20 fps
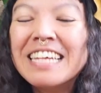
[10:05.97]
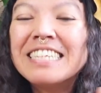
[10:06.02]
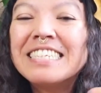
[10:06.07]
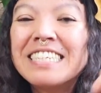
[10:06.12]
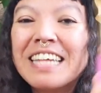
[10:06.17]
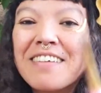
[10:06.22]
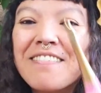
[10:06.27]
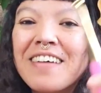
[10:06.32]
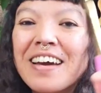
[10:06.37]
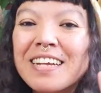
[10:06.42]

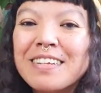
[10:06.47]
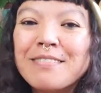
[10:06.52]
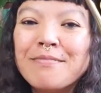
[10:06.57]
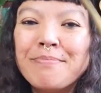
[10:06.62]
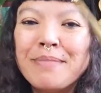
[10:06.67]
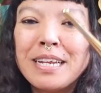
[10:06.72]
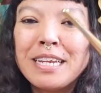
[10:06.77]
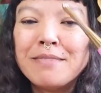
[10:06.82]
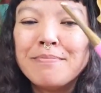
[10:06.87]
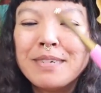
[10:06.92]

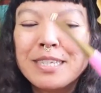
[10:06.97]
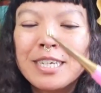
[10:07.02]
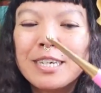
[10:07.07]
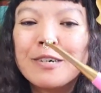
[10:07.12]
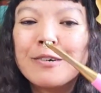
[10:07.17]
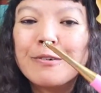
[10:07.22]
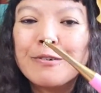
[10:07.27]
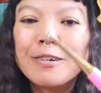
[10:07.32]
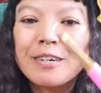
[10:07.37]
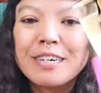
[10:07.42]
7mm
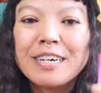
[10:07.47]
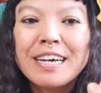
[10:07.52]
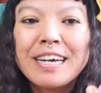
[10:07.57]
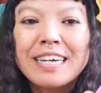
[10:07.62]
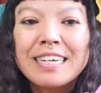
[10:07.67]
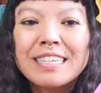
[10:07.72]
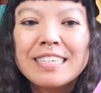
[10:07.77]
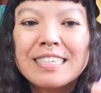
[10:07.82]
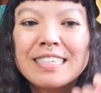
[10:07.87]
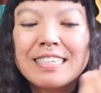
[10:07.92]
hook.
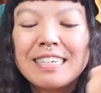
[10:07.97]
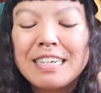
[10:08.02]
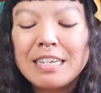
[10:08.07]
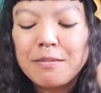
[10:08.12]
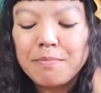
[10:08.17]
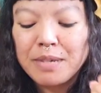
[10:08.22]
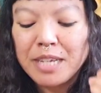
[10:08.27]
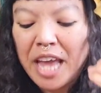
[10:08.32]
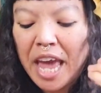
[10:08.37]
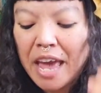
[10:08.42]
It's a
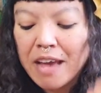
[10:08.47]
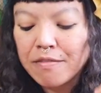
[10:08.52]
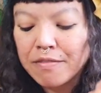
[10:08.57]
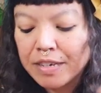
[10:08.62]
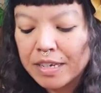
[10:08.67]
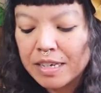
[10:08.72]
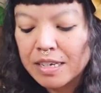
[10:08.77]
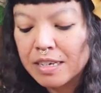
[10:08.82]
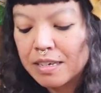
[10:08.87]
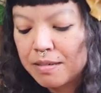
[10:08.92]
little bit
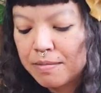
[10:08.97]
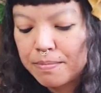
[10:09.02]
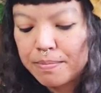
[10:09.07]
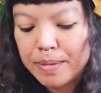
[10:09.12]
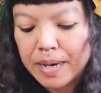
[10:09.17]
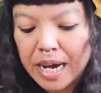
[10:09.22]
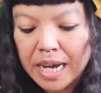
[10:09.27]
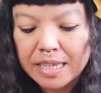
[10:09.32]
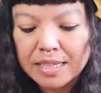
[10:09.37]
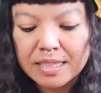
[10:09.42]
heavy,
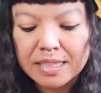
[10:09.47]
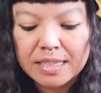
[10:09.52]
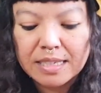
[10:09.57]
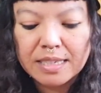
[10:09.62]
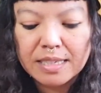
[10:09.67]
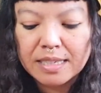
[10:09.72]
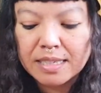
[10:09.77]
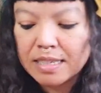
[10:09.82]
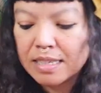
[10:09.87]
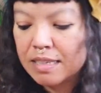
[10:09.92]
but
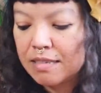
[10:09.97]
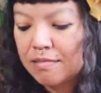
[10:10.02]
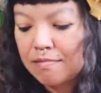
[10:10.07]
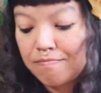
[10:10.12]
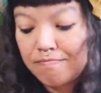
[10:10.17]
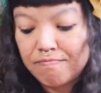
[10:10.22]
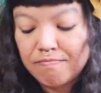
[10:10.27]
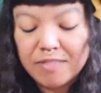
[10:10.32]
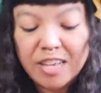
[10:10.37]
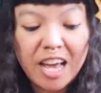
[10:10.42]
this,
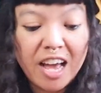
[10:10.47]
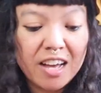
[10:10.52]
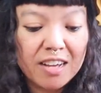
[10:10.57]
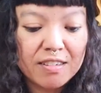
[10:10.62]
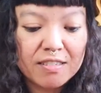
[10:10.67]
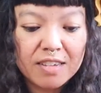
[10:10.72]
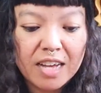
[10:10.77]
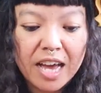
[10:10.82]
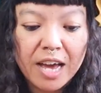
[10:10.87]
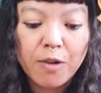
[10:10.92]
yeah,
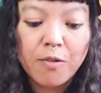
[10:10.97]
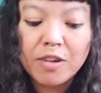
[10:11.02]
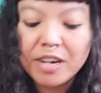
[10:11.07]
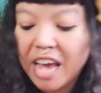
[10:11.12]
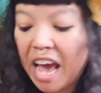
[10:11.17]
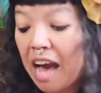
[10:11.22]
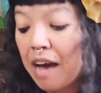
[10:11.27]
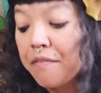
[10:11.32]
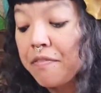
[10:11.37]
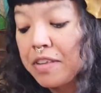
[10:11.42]
I only
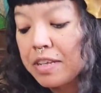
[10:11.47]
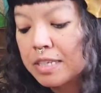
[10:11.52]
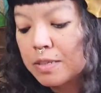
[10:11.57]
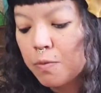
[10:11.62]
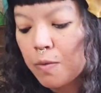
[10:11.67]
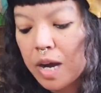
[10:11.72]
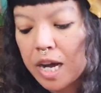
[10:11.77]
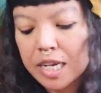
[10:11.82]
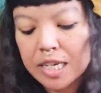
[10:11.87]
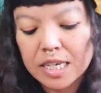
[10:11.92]
have this
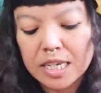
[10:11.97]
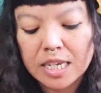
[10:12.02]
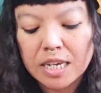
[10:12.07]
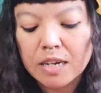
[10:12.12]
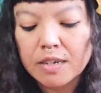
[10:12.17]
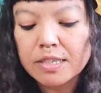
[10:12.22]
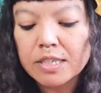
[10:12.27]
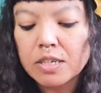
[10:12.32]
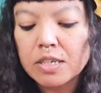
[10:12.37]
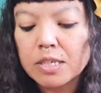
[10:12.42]
one, and
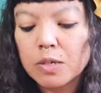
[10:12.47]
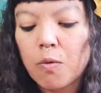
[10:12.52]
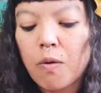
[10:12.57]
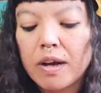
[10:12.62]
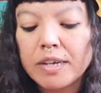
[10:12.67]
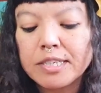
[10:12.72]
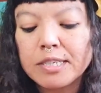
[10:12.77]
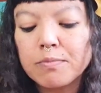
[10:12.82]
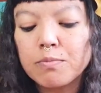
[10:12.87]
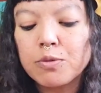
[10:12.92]
also it's
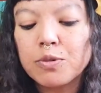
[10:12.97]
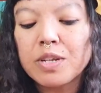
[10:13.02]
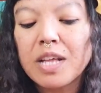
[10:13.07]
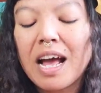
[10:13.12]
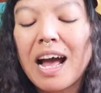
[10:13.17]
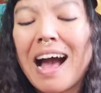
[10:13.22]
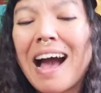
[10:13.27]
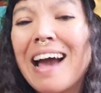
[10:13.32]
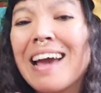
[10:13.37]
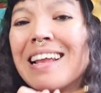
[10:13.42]
quite smooth.
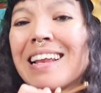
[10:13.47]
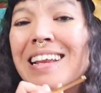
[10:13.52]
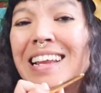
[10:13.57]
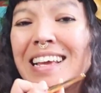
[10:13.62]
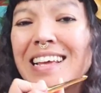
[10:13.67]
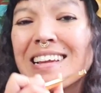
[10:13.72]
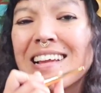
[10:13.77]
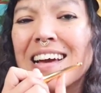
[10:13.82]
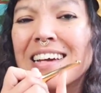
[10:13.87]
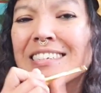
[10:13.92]
I
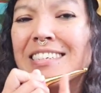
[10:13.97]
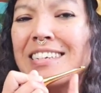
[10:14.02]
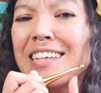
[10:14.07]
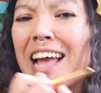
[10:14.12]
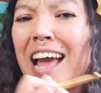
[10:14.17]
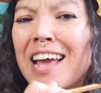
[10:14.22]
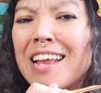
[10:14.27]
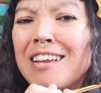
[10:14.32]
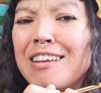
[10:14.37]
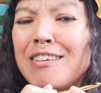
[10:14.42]
realized that
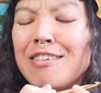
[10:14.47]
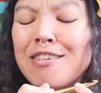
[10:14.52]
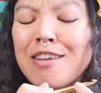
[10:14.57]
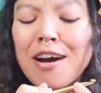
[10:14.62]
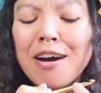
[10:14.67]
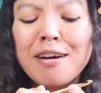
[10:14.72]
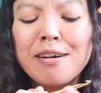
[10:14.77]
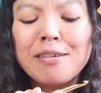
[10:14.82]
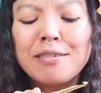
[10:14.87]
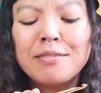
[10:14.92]
I
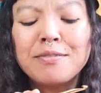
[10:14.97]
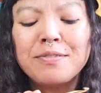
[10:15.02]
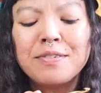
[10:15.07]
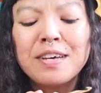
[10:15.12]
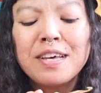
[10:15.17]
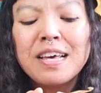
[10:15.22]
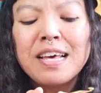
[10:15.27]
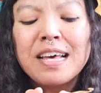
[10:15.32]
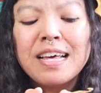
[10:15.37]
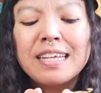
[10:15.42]
love
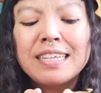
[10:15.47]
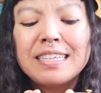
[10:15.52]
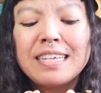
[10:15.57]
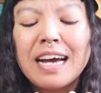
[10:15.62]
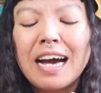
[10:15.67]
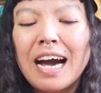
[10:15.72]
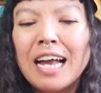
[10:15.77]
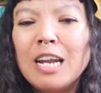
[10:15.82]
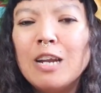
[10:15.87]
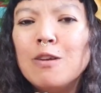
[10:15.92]
the
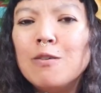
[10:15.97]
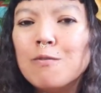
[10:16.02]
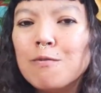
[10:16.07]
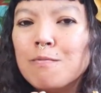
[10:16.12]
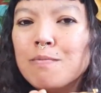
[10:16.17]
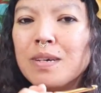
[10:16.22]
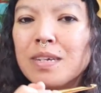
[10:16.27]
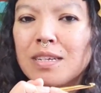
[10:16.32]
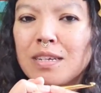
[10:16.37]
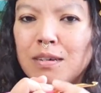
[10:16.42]

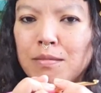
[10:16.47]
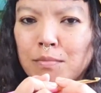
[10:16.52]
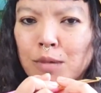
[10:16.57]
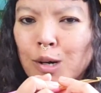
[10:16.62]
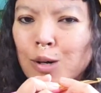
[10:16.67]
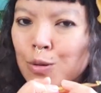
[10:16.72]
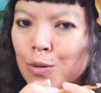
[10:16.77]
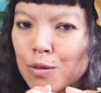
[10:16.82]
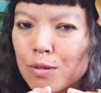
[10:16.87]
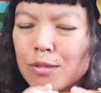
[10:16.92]
aluminum
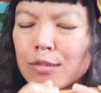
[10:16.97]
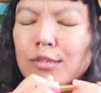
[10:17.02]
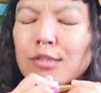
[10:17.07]
hook